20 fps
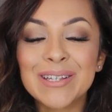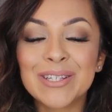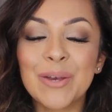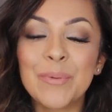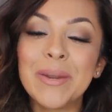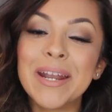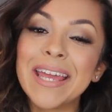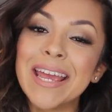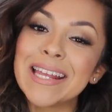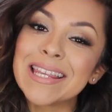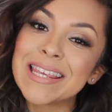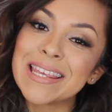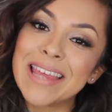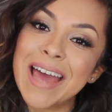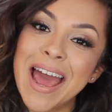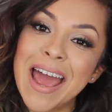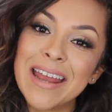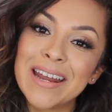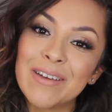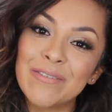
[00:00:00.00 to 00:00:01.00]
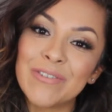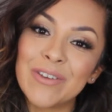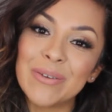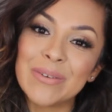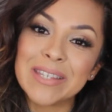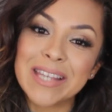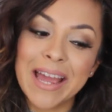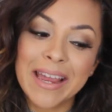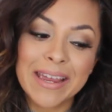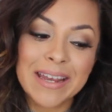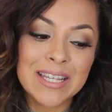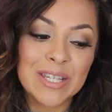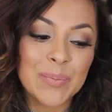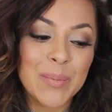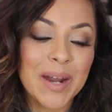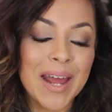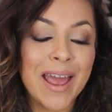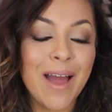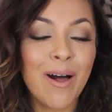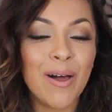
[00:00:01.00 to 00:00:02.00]
So I'm gonna get to that in a few seconds,
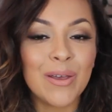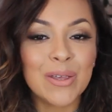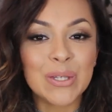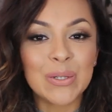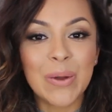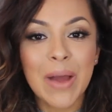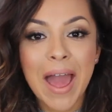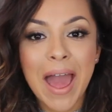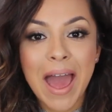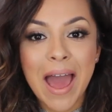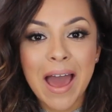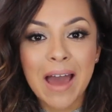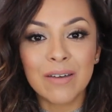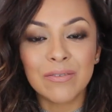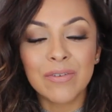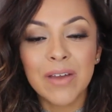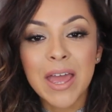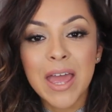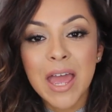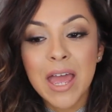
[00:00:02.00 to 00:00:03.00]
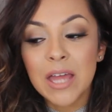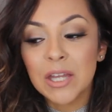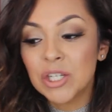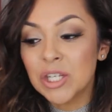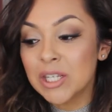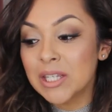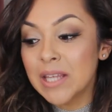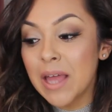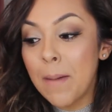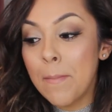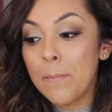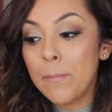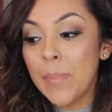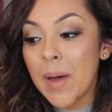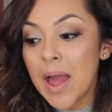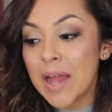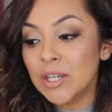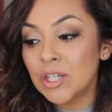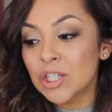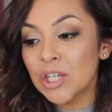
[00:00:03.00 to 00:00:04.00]
but I also have just a
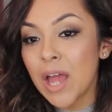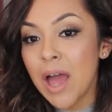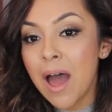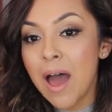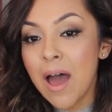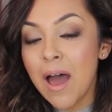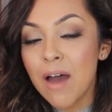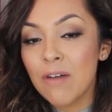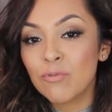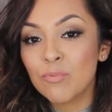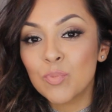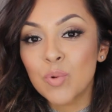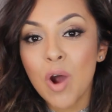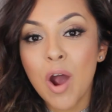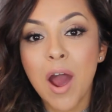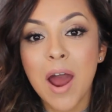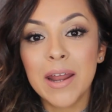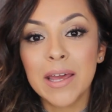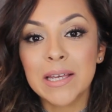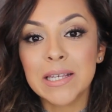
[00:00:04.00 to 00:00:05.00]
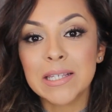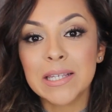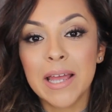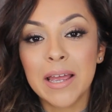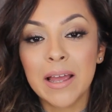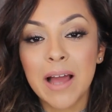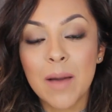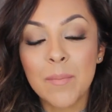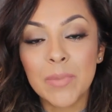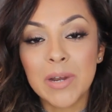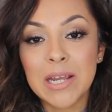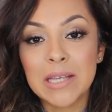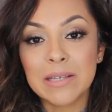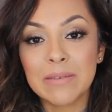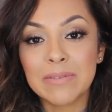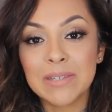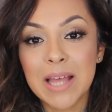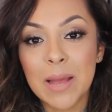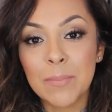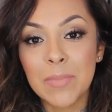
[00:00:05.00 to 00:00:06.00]
bunch of products that companies
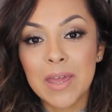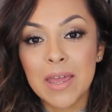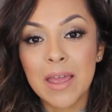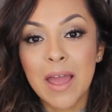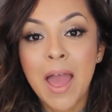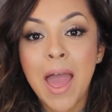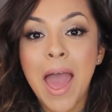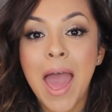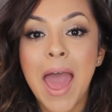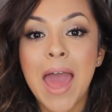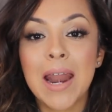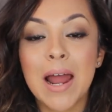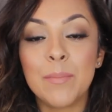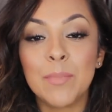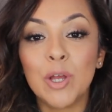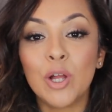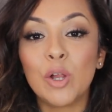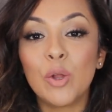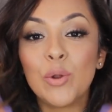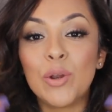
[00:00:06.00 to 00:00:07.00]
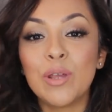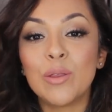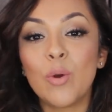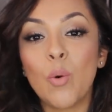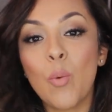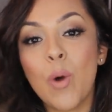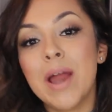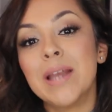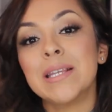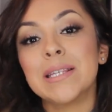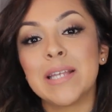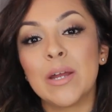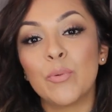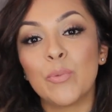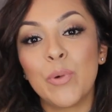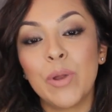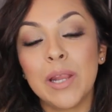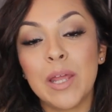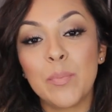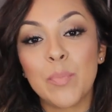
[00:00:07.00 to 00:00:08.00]
have sent me, and I'm including the ones
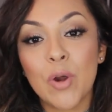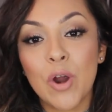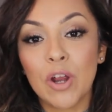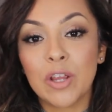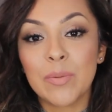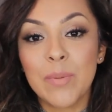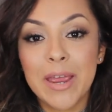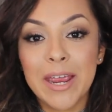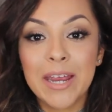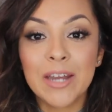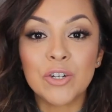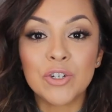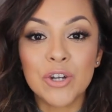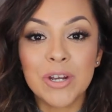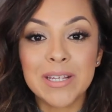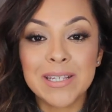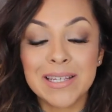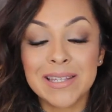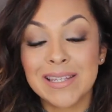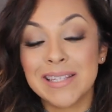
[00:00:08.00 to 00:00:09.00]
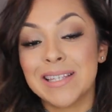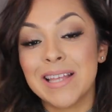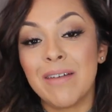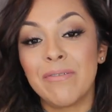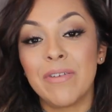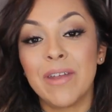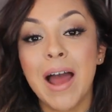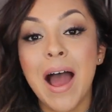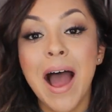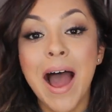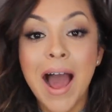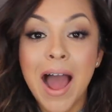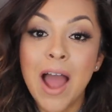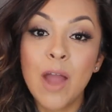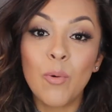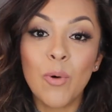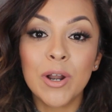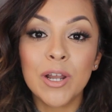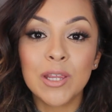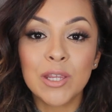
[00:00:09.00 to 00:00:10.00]
that really perked my interest and the stuff that
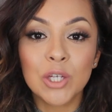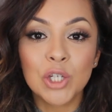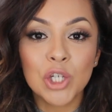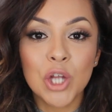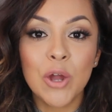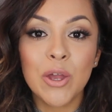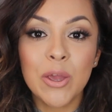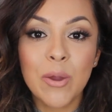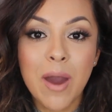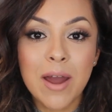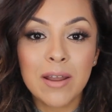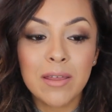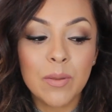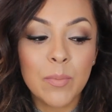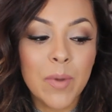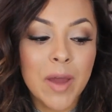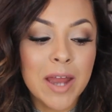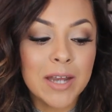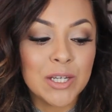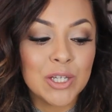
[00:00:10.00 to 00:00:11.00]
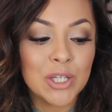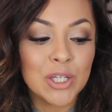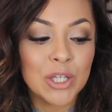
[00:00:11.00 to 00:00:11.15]
I wanted to show you out of the bunch.